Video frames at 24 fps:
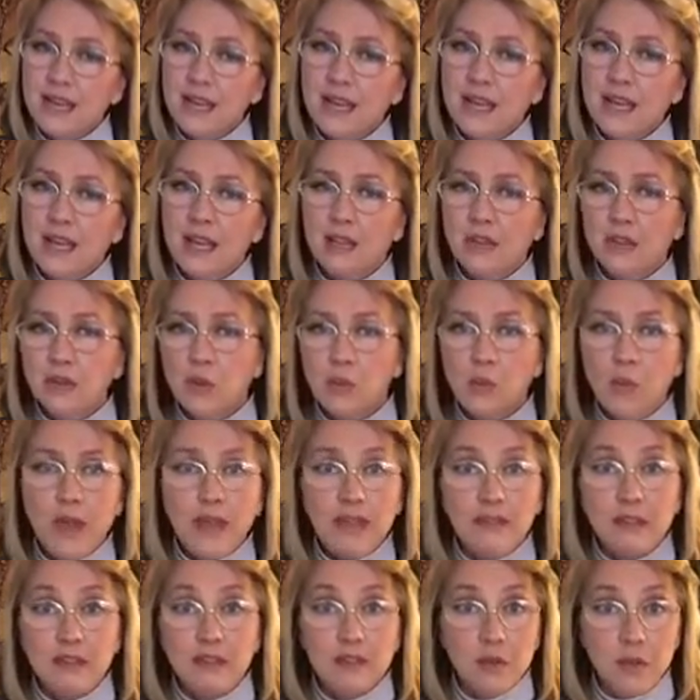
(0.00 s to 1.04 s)
and the
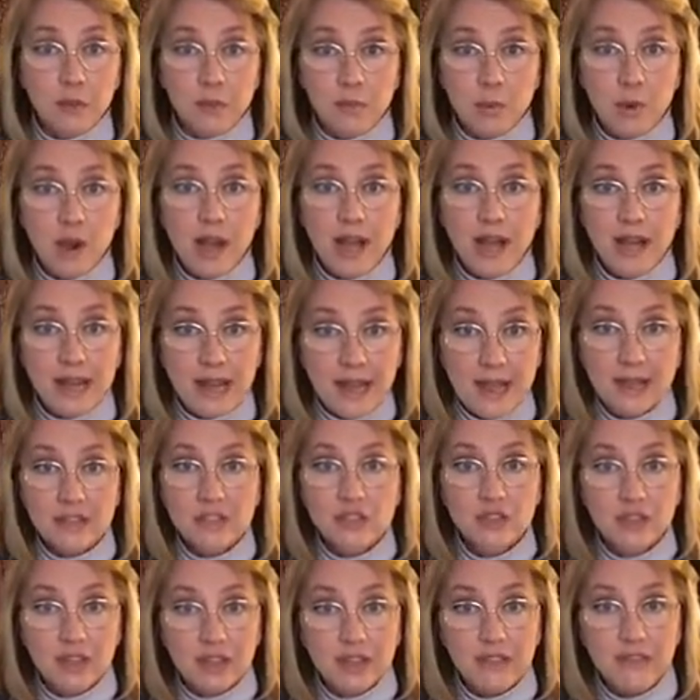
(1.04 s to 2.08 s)
way that their brain
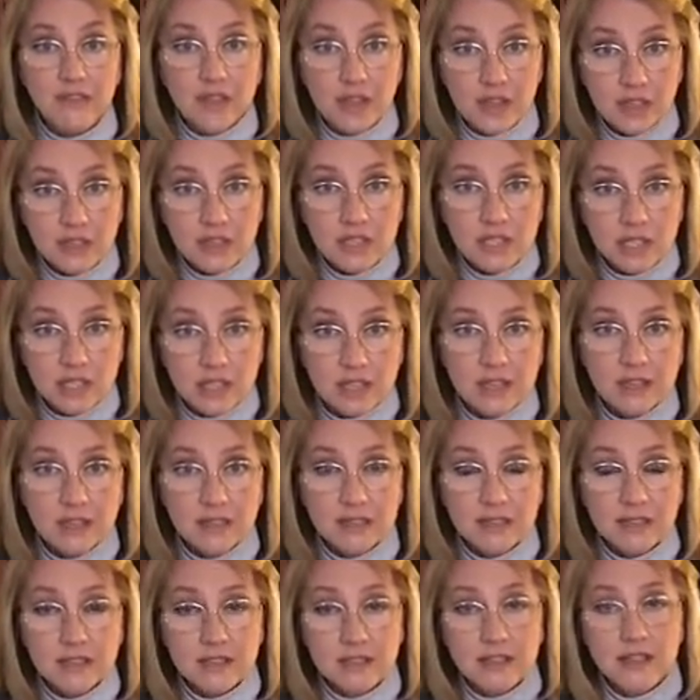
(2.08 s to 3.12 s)
actually
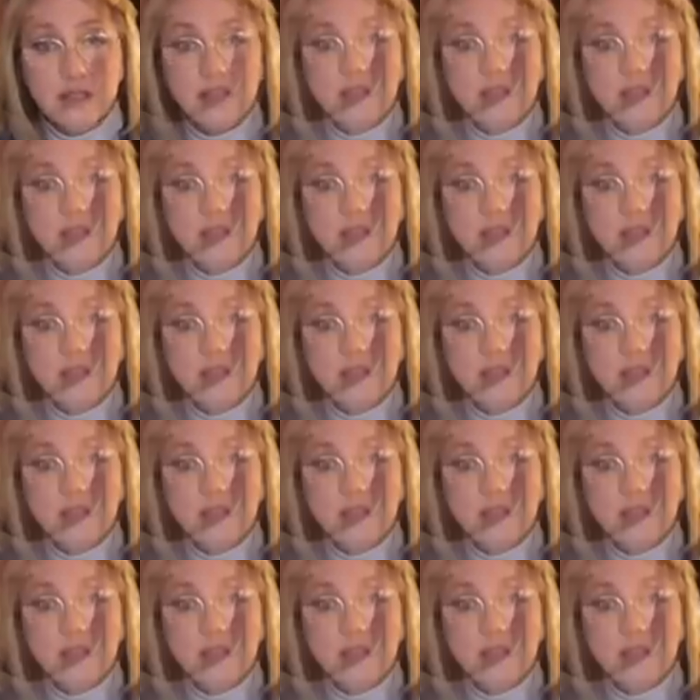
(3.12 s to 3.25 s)
functions.